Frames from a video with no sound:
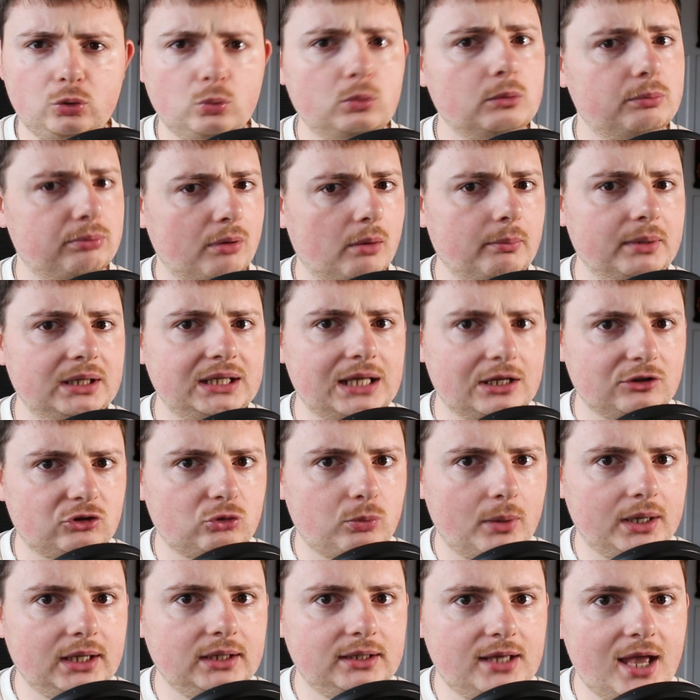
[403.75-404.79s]
who would probably get
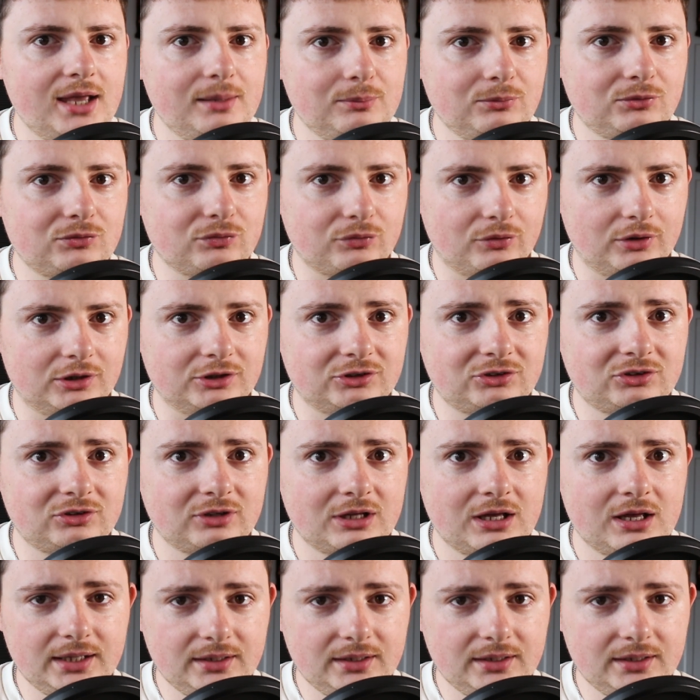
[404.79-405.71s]
20 games for us.